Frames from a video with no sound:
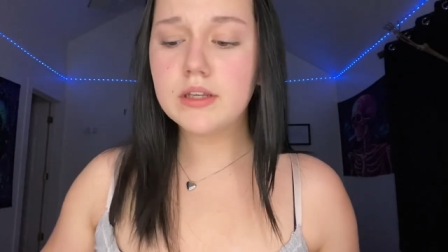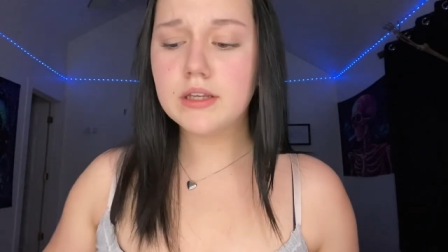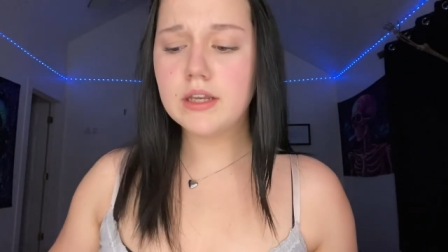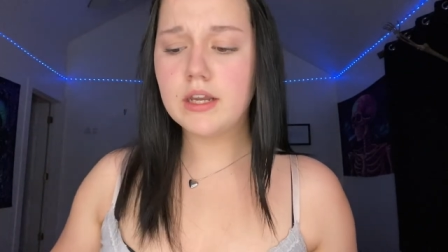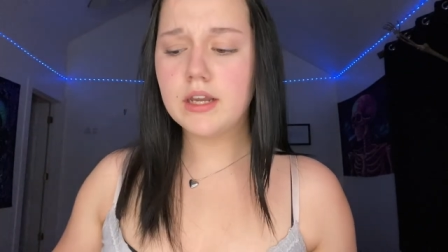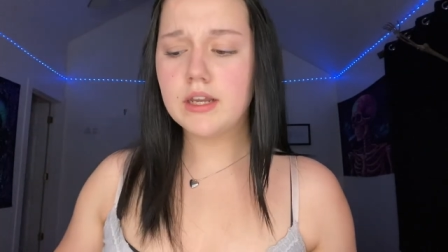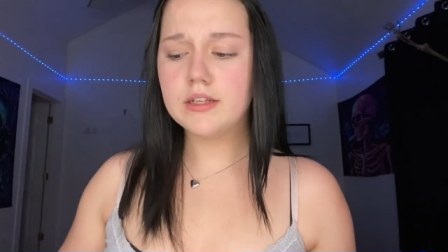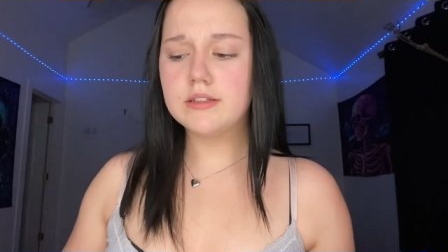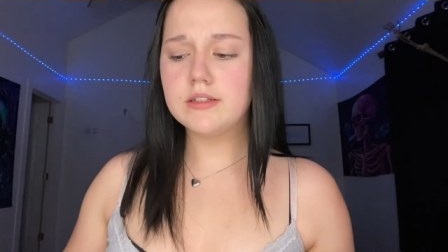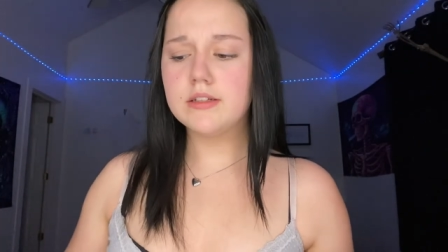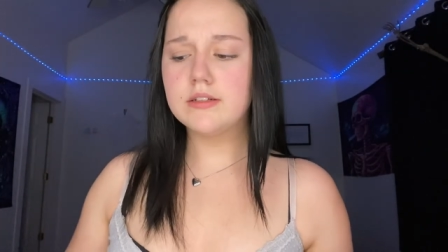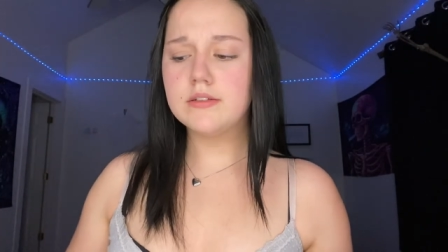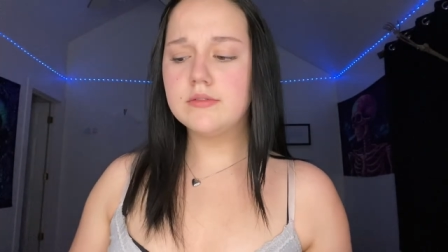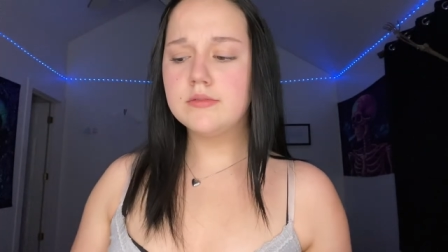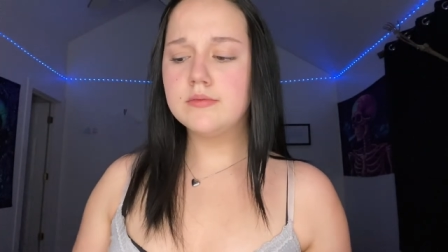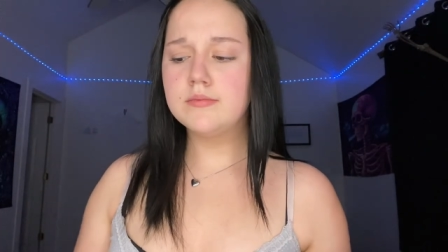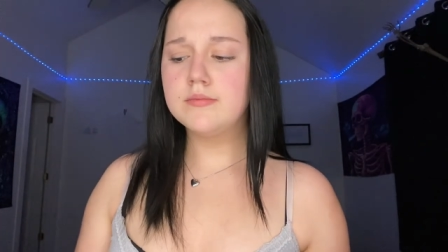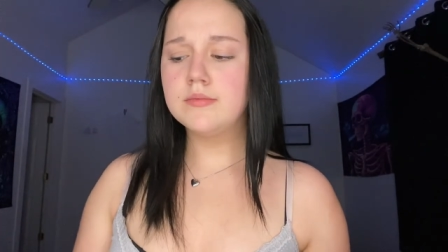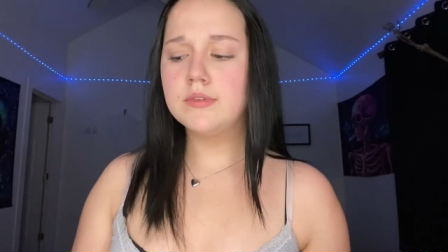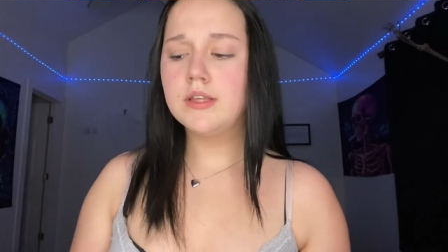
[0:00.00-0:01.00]
Kinda.
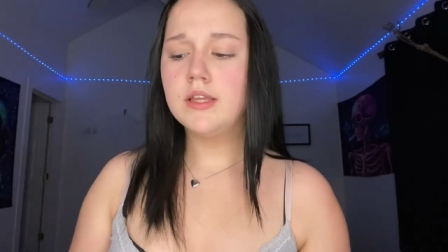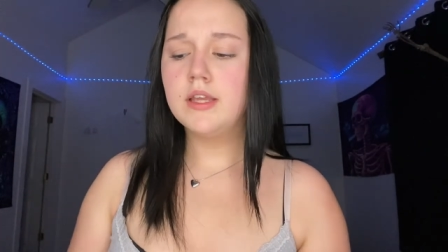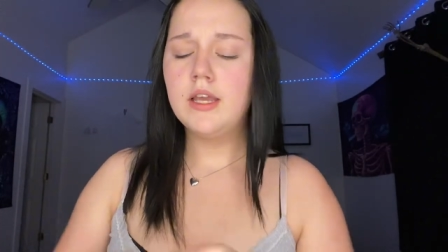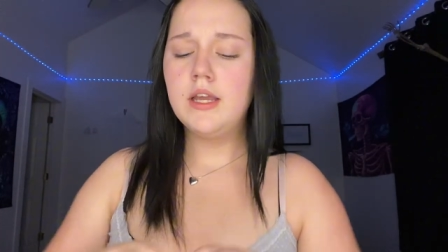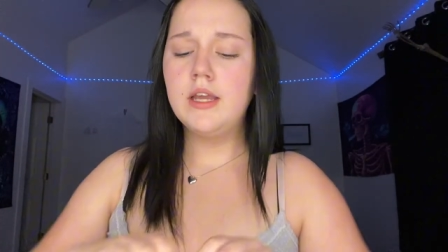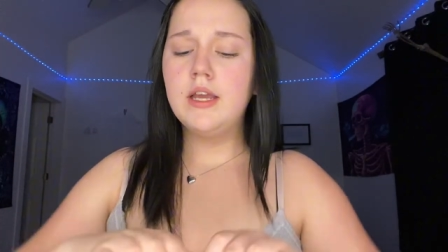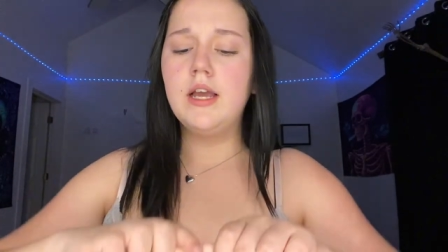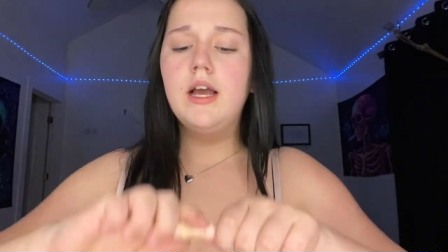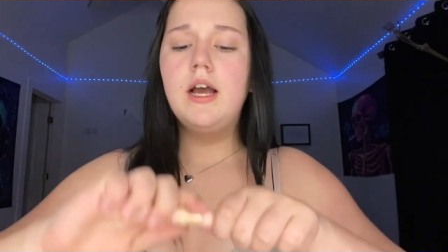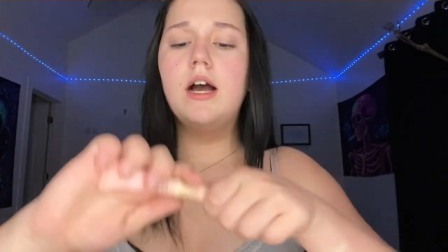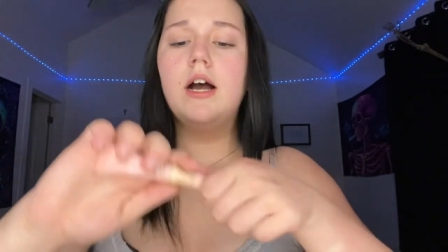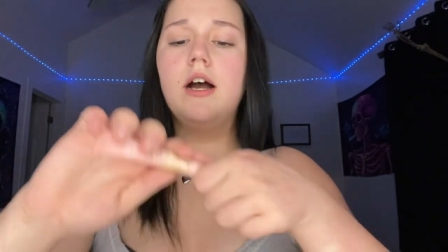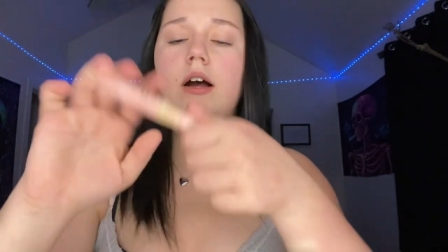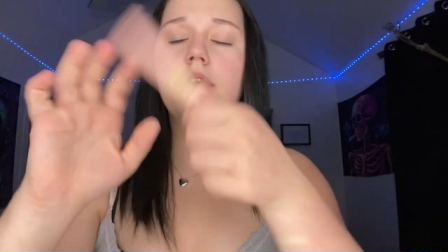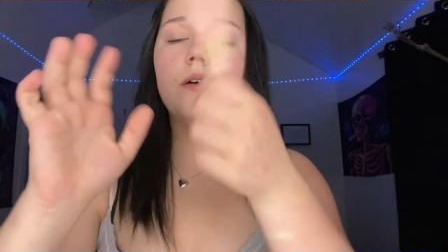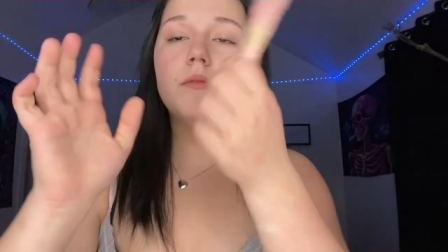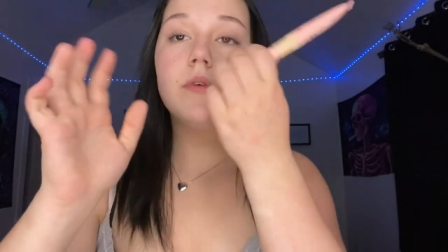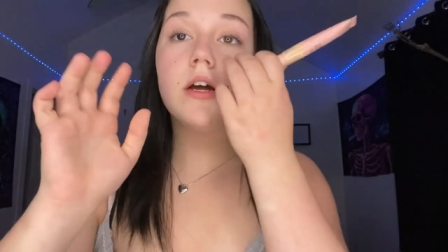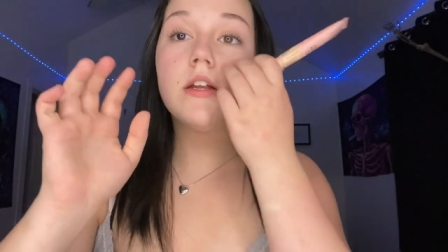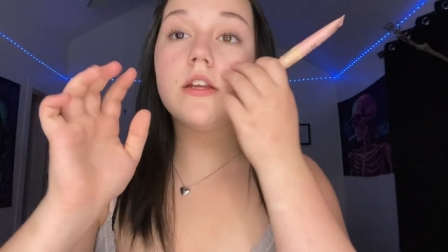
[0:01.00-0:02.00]

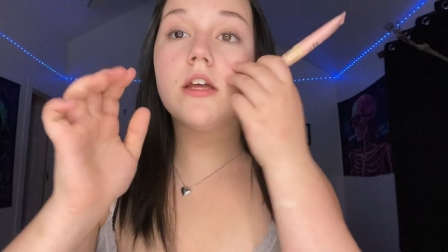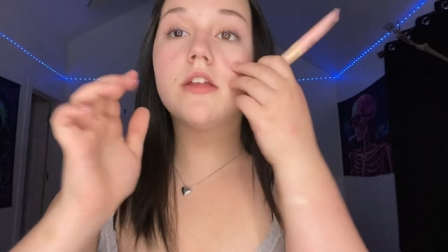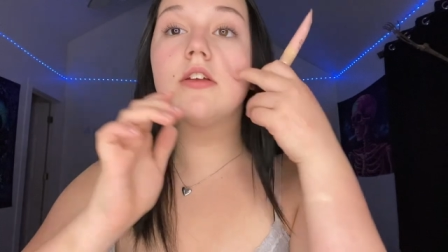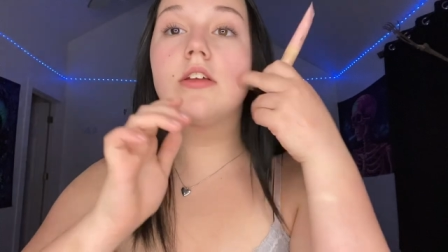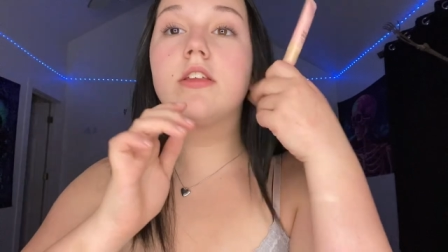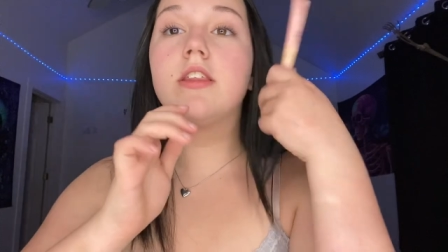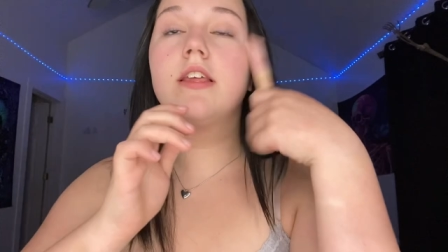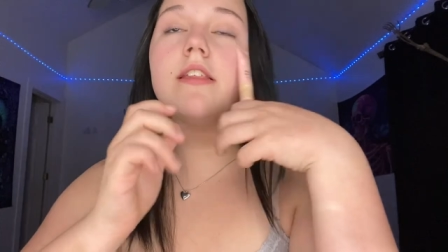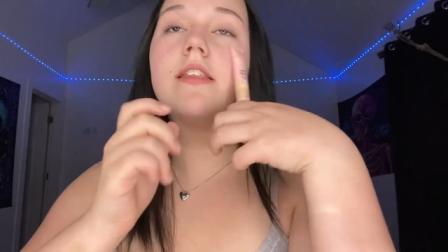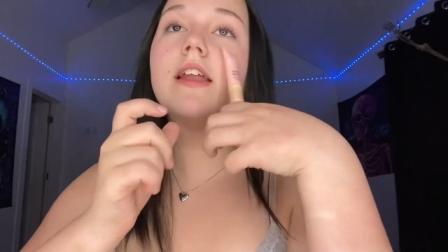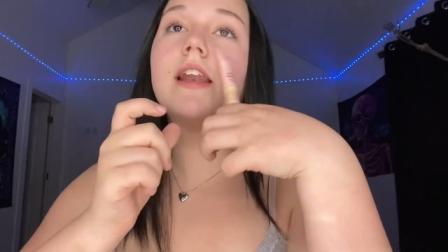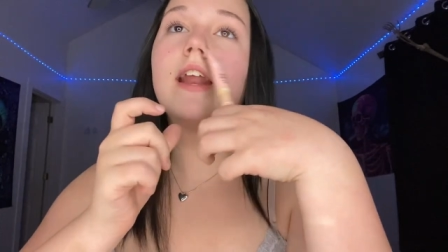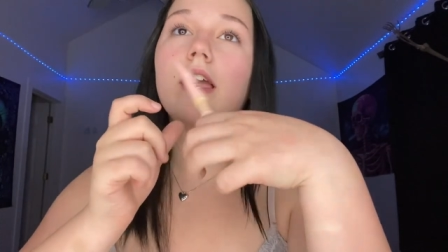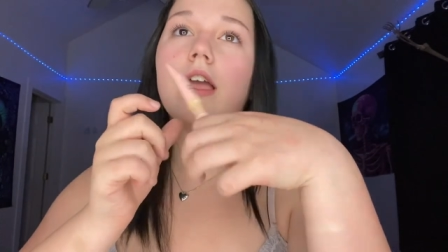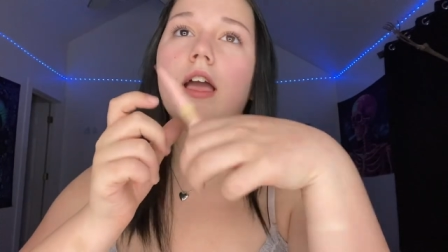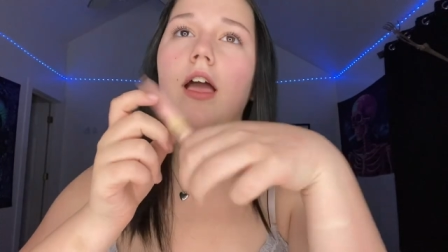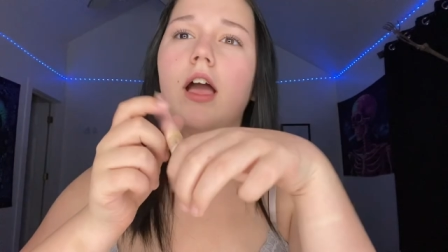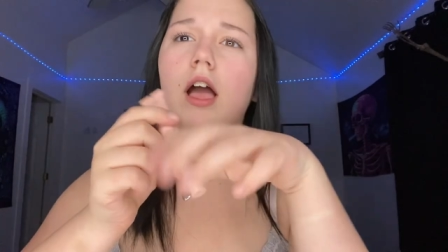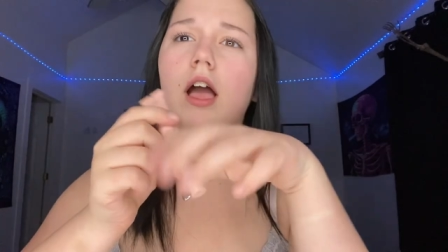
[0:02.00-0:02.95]
Um, another thing that I,